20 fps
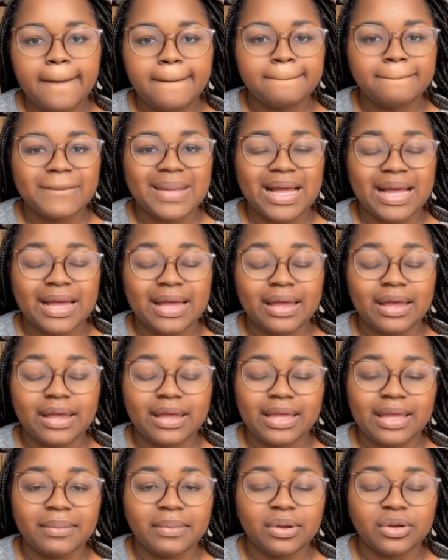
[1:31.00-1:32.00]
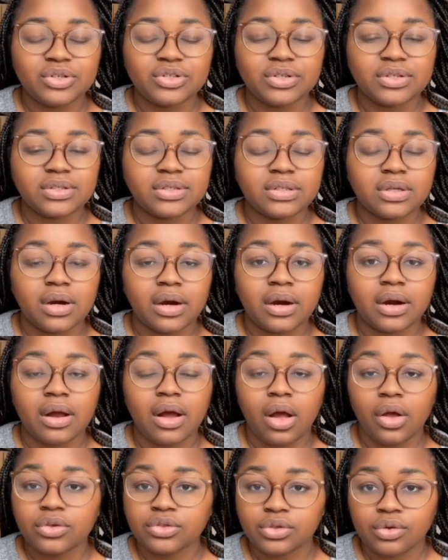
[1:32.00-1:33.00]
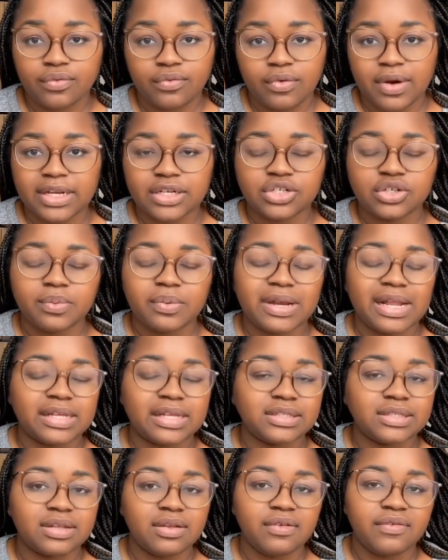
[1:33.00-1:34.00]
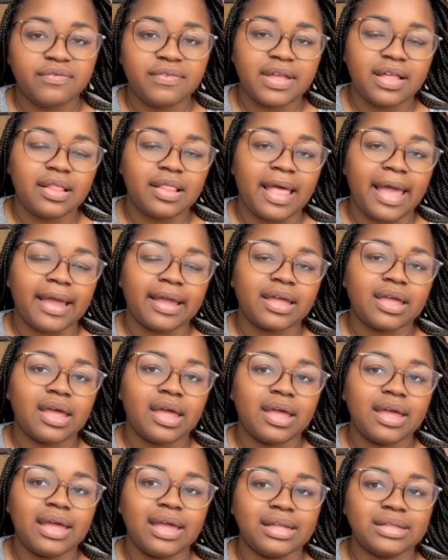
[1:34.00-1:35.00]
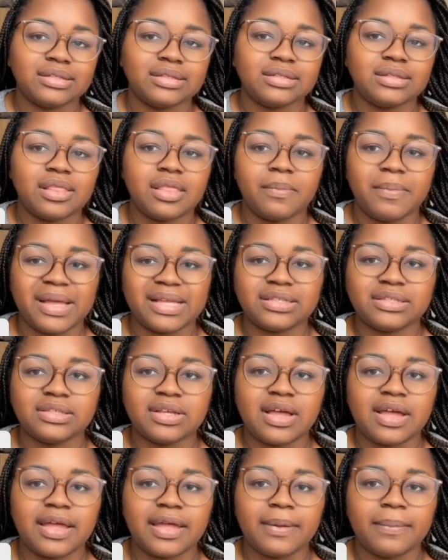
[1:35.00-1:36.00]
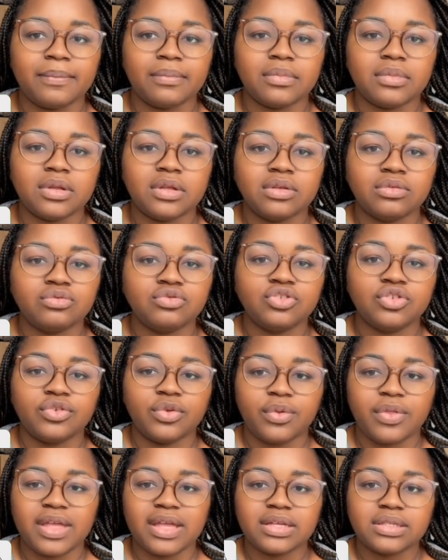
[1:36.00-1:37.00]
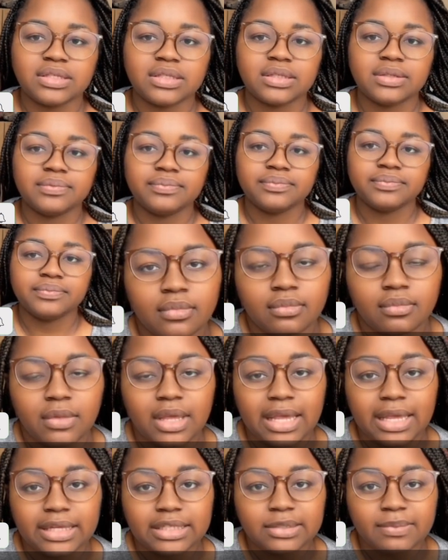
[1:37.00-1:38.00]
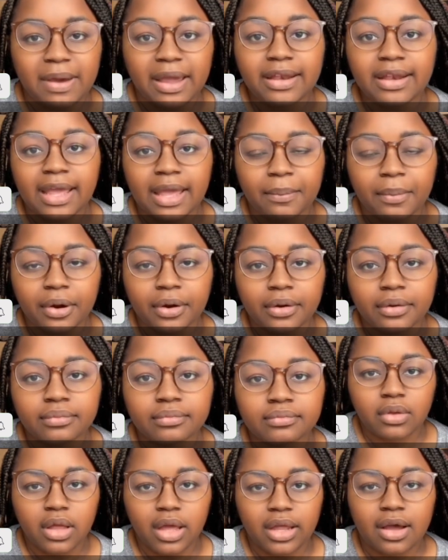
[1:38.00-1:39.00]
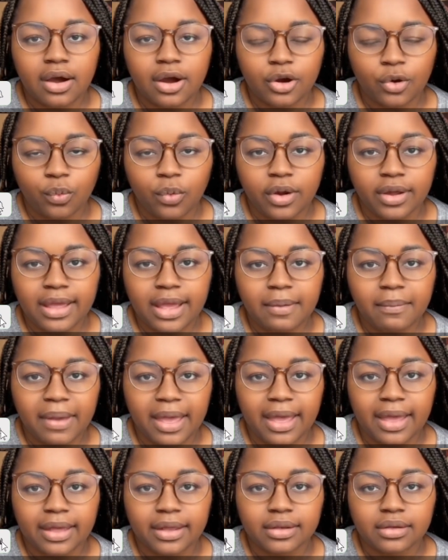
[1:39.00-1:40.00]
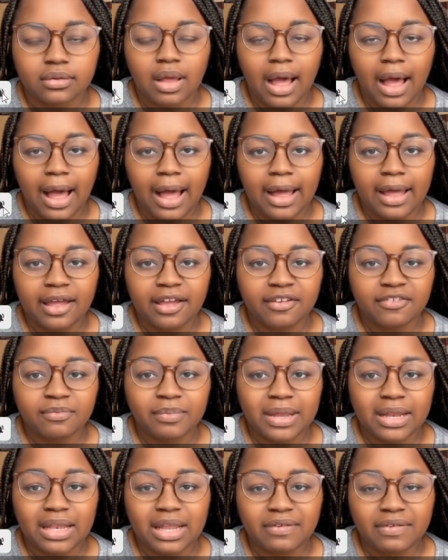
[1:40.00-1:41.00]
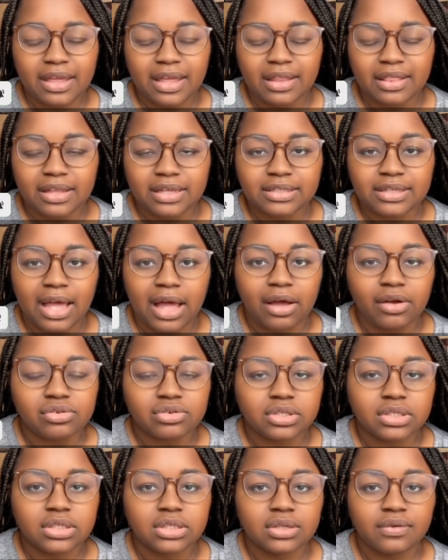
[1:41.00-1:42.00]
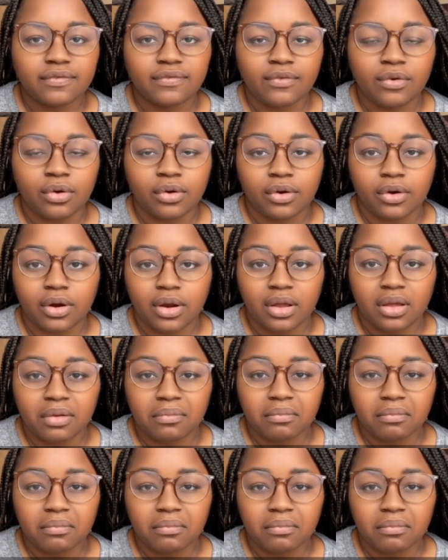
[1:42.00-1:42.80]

my emotions are also fresh, but I still feel like it's the best time to do this. He's my neighbor, a hardworking man. I've been living in this house for